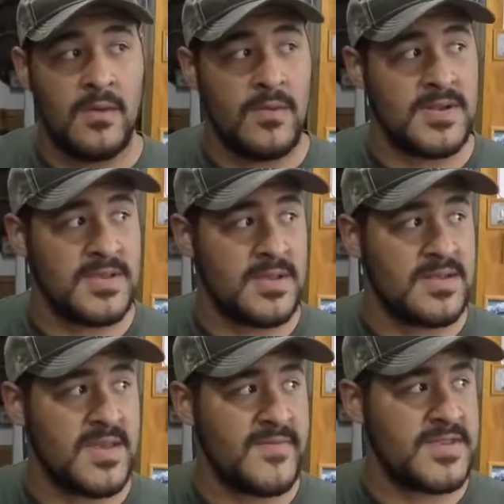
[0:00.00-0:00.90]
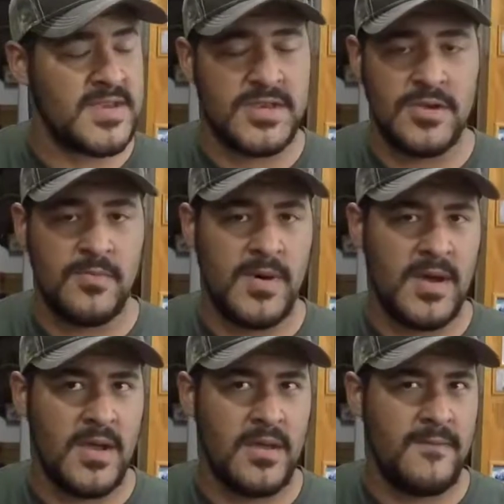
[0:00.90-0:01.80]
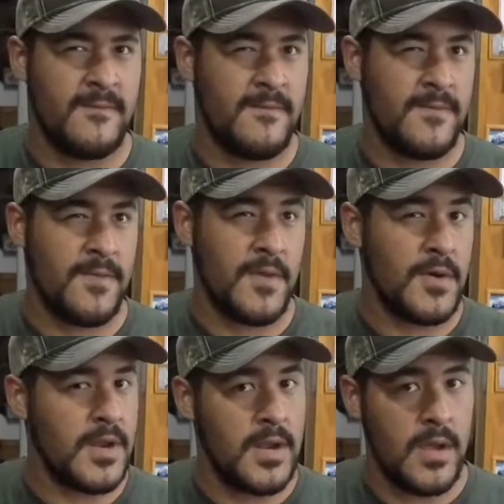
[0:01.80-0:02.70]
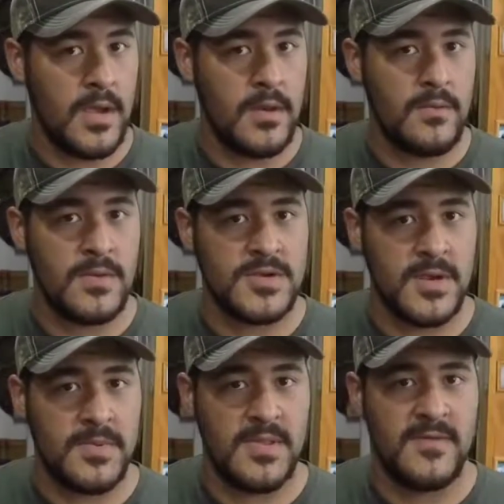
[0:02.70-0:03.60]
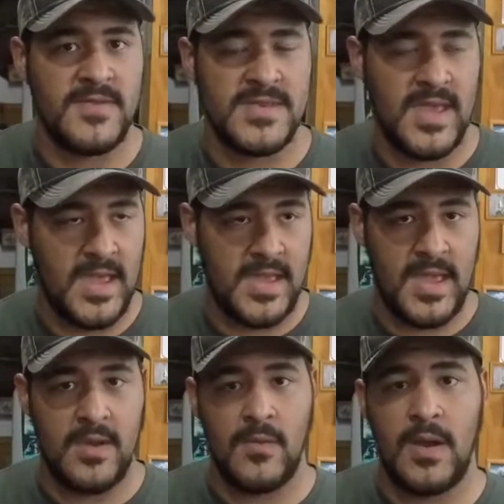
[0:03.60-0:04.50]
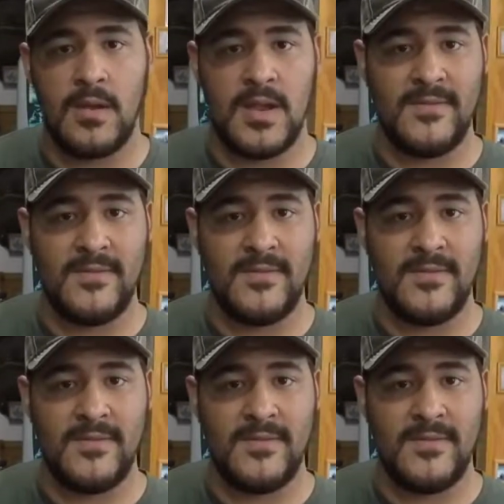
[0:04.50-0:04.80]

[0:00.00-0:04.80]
what is it, 7.62 by 39, which I believe is the AK round.